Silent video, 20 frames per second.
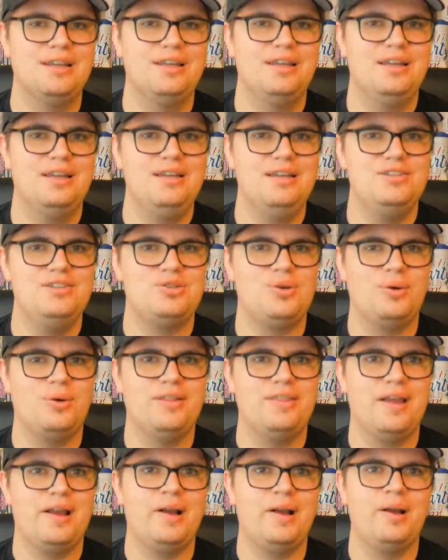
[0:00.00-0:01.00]
story
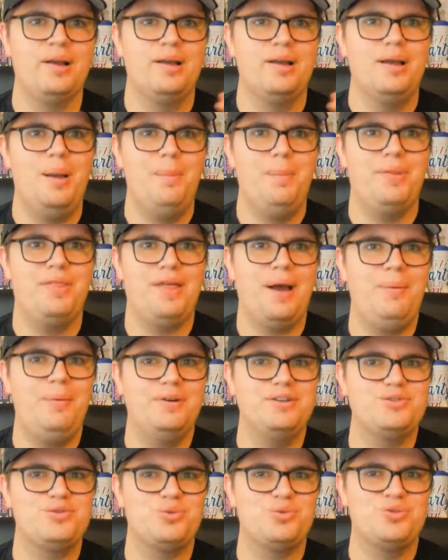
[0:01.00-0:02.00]
there, but that one
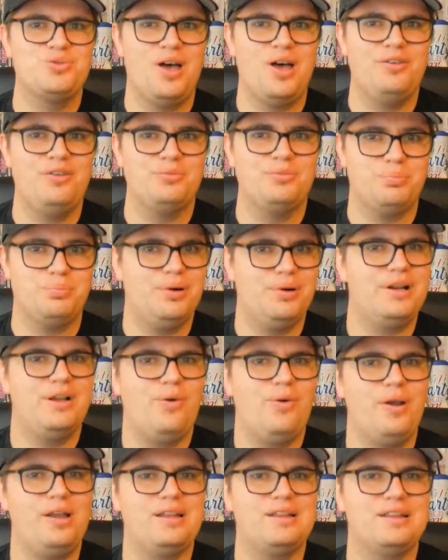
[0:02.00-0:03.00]
is resolved pretty
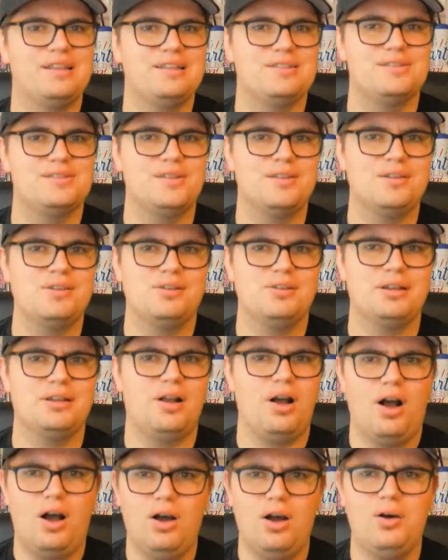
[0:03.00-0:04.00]
quickly. So then you're like,
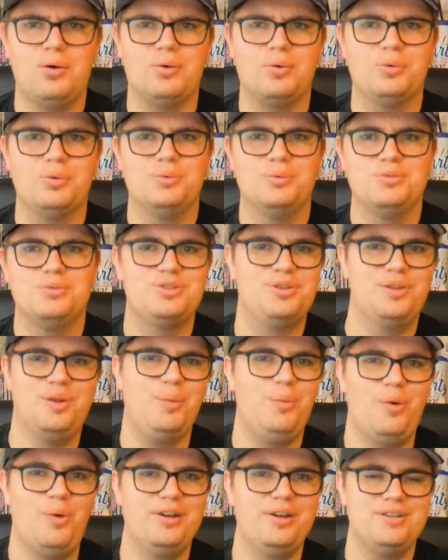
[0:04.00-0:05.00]
oh, so then
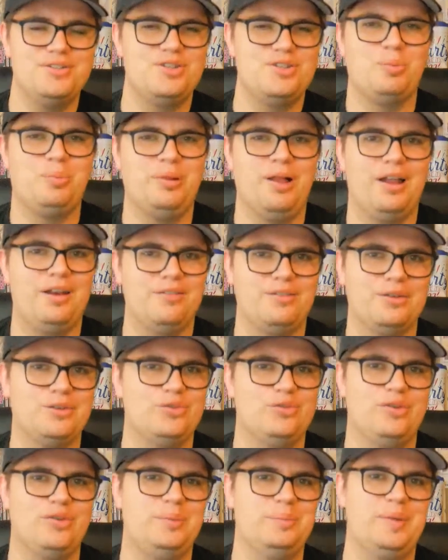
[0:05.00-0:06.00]
what is the plot of this
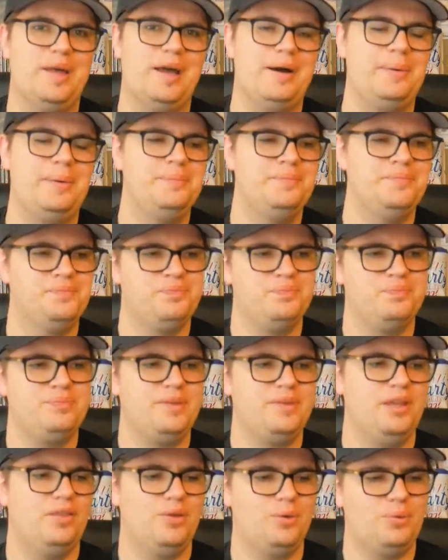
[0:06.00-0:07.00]
film now?
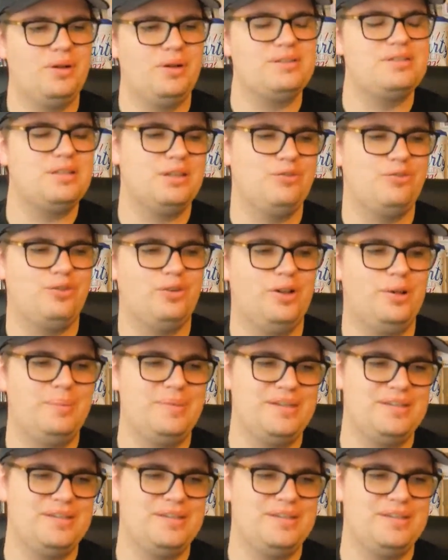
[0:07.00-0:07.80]
The rest of the film is